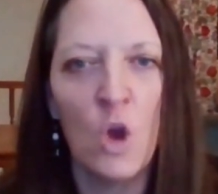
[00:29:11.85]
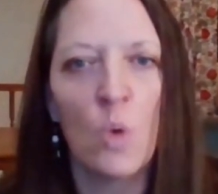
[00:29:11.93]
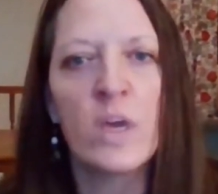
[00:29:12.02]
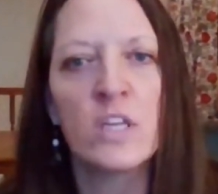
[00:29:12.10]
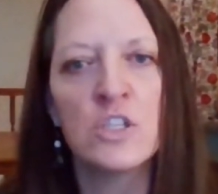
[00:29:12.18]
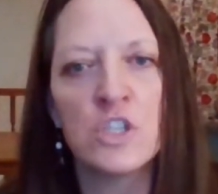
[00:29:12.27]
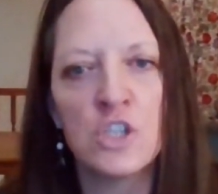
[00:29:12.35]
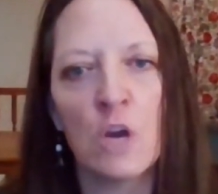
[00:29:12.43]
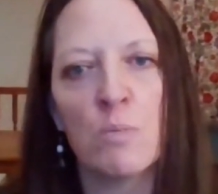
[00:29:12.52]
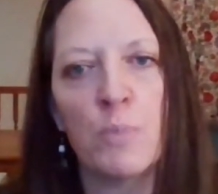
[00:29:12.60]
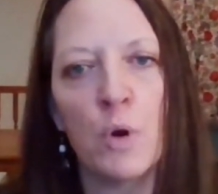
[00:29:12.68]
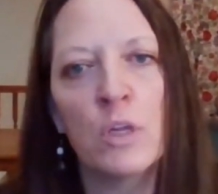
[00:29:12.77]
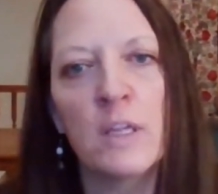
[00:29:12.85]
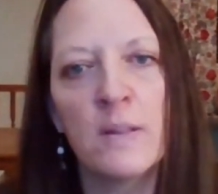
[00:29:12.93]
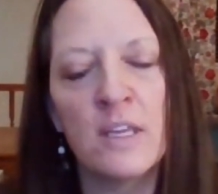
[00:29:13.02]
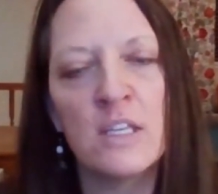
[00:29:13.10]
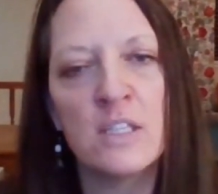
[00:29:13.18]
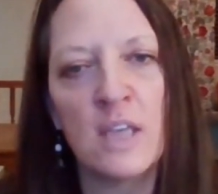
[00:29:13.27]
We can start pulling
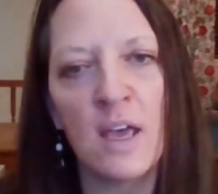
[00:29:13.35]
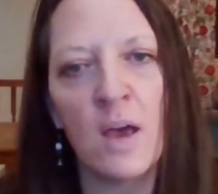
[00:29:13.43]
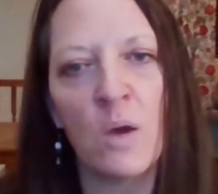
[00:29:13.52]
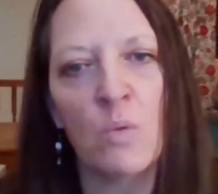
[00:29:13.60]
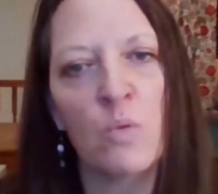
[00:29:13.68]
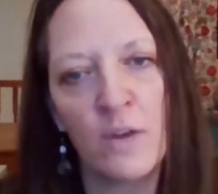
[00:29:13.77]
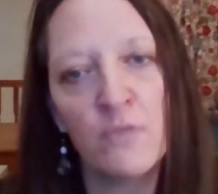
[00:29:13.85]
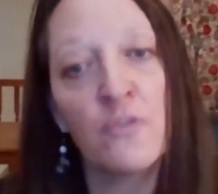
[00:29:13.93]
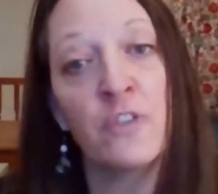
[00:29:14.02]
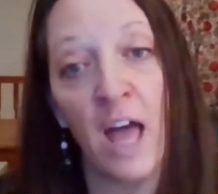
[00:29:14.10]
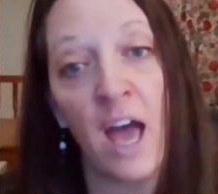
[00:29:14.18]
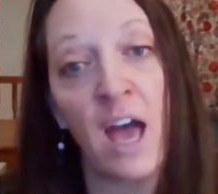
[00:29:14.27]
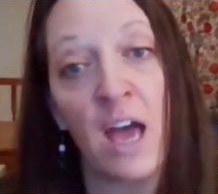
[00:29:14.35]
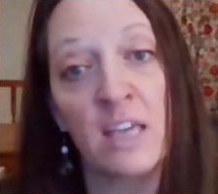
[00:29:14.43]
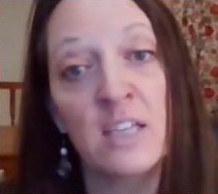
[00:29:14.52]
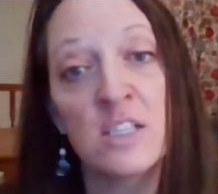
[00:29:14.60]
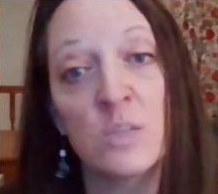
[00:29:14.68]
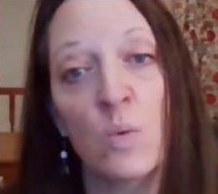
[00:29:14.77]
these red
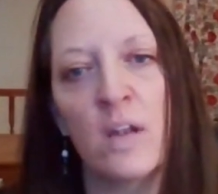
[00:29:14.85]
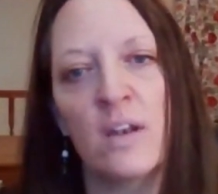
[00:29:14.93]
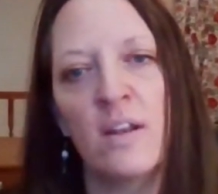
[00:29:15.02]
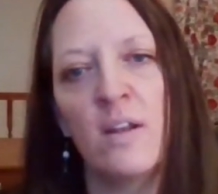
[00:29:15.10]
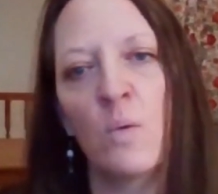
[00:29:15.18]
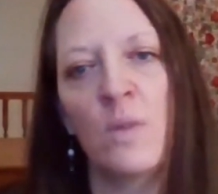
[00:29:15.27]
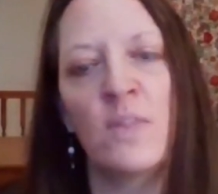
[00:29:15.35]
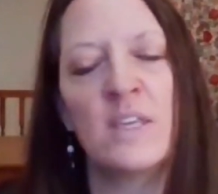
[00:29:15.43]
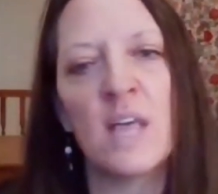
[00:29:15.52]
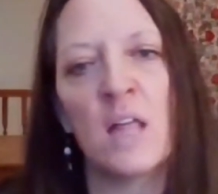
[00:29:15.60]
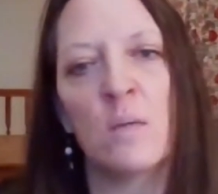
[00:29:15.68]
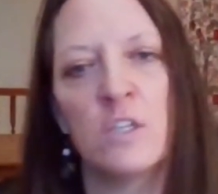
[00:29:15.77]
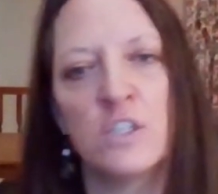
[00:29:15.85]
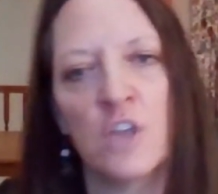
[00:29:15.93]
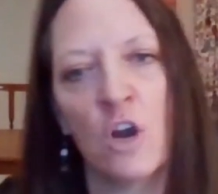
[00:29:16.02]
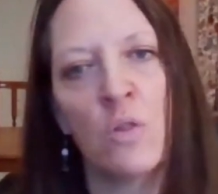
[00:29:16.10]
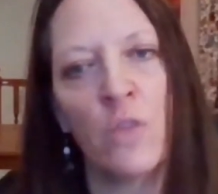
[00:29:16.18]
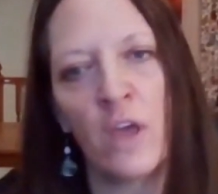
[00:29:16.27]
flags when these elements
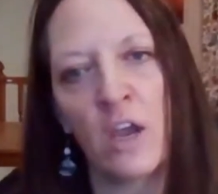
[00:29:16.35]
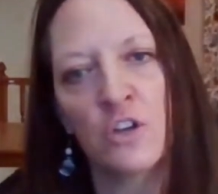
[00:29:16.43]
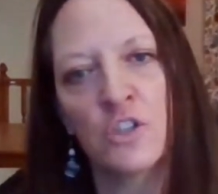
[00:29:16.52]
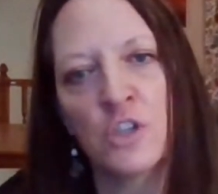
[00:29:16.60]
aren't there.